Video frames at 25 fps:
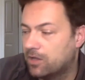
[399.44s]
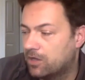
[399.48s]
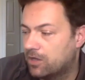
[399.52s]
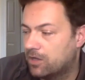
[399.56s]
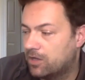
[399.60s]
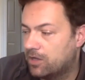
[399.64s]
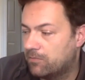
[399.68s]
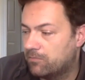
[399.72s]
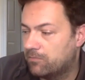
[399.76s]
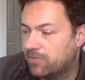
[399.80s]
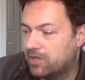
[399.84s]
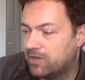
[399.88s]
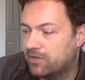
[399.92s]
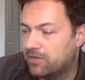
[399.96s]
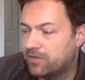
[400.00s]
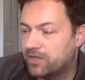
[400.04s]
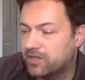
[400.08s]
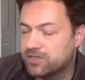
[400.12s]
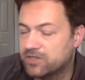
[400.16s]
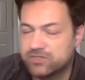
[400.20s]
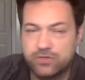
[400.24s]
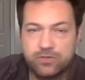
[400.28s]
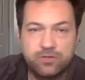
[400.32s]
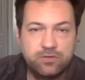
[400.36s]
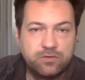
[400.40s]
Aren't
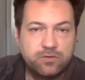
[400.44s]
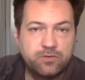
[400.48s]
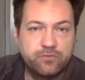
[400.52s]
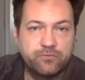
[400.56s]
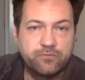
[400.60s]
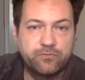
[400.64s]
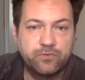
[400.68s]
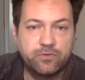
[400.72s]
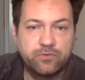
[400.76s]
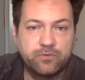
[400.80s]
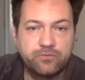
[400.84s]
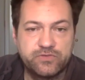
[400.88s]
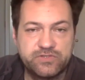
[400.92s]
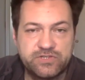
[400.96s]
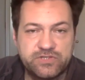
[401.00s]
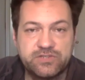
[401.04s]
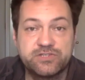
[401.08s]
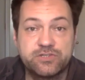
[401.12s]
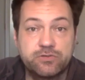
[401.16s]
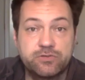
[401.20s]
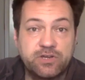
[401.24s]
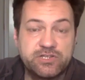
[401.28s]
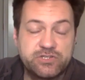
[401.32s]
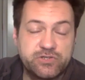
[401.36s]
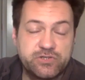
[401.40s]
they? So you've since
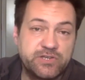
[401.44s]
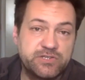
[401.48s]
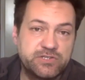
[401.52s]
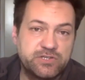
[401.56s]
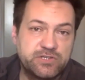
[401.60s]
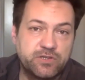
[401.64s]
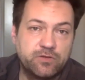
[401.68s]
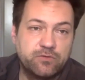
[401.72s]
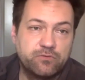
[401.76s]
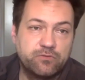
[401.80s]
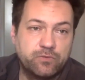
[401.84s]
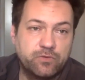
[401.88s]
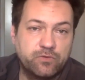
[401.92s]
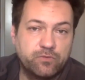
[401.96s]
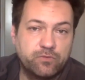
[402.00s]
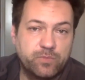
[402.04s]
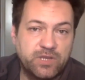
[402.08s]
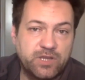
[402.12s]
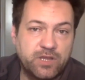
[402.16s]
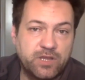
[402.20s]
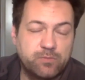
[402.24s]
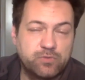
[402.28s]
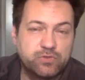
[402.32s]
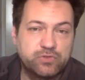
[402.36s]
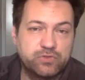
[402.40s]
graduating, you've
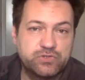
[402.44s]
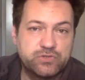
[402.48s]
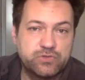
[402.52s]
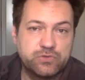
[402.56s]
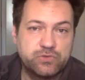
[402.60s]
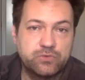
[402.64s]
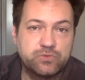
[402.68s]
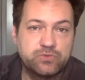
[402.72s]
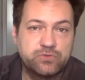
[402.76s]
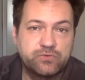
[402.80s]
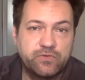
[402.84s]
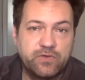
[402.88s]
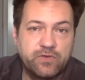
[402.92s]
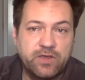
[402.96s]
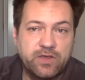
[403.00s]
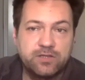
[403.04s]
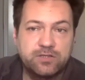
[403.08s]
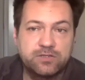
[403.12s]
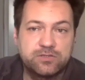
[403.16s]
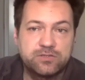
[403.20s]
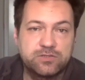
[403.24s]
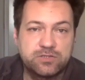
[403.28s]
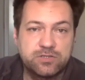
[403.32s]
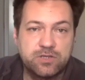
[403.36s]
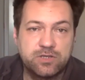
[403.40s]
been able to find
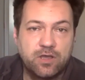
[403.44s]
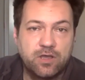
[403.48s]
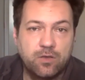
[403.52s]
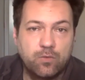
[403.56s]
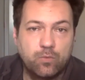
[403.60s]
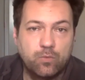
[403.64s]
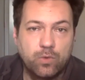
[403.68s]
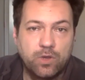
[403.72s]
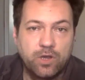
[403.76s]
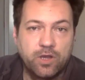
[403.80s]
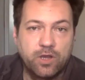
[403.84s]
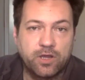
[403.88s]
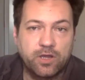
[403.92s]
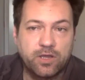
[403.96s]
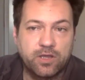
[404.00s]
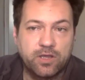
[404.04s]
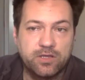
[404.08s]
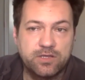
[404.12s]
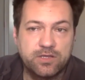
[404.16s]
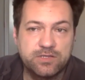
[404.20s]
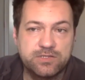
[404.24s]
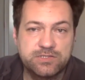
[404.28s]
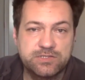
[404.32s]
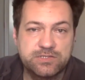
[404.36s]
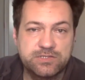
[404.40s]
work
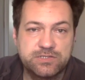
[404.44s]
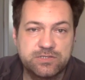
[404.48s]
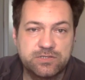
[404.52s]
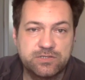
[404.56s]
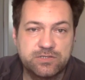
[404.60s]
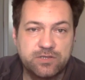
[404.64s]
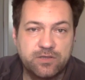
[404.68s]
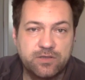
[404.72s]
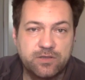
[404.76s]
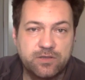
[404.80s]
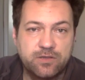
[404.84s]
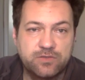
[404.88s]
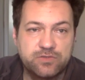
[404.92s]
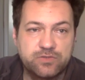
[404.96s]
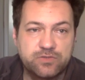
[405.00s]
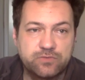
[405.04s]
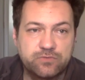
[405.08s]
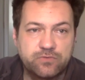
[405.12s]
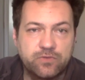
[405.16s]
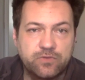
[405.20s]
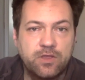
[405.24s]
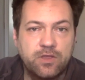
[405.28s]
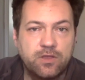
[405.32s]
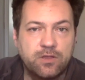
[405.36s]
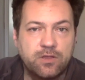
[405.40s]
as sort
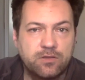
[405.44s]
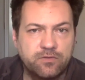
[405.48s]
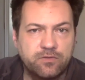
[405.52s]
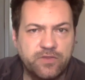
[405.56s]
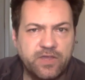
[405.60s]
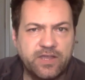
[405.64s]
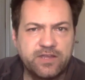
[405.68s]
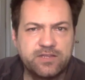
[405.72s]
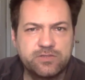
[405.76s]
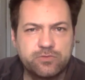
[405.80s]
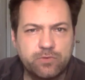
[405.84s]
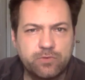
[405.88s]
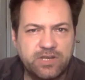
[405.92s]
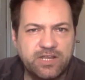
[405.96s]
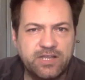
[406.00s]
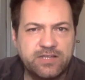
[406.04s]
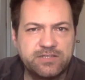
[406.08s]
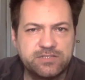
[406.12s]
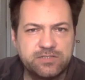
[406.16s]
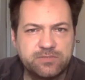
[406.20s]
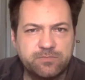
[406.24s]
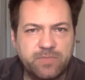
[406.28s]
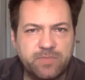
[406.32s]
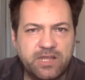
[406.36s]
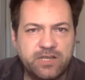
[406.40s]
of data
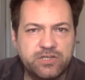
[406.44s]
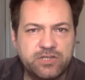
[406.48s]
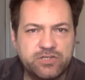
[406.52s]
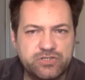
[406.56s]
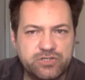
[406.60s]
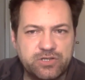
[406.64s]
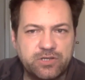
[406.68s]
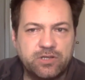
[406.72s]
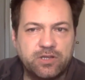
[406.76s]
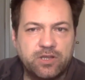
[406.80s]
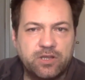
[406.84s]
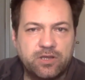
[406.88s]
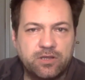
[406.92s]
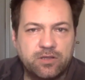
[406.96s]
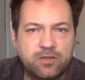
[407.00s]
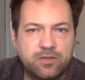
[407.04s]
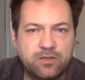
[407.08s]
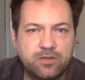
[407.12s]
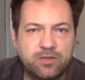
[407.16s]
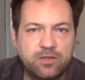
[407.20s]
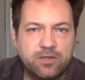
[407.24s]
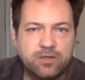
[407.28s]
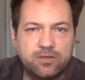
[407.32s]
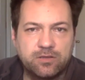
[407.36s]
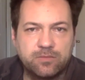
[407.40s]
related managing in
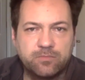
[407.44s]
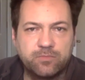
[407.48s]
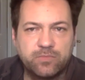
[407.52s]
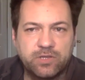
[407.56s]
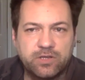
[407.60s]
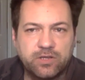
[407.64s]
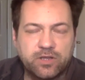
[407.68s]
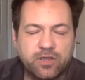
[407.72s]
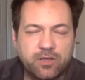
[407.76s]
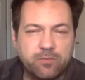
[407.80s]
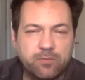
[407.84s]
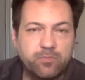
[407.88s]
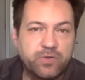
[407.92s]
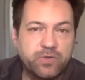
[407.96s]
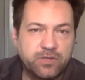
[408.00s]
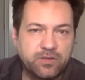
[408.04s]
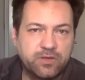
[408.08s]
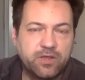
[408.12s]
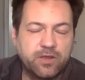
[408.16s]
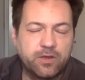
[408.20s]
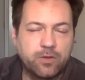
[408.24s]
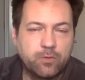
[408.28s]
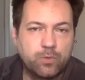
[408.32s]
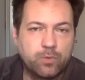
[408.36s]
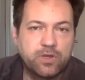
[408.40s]
a company
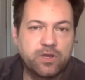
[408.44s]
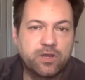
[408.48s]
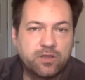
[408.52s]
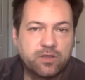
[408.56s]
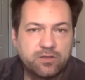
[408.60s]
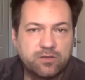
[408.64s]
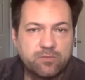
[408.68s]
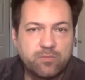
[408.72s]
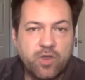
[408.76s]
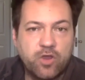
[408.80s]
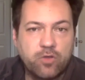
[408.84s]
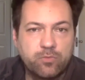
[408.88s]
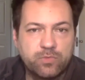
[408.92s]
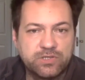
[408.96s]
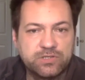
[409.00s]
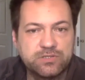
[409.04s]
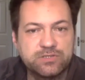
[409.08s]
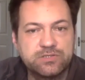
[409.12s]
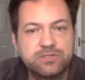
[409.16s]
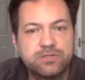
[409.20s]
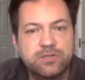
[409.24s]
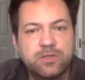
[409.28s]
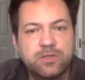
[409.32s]
that you're working at the moment.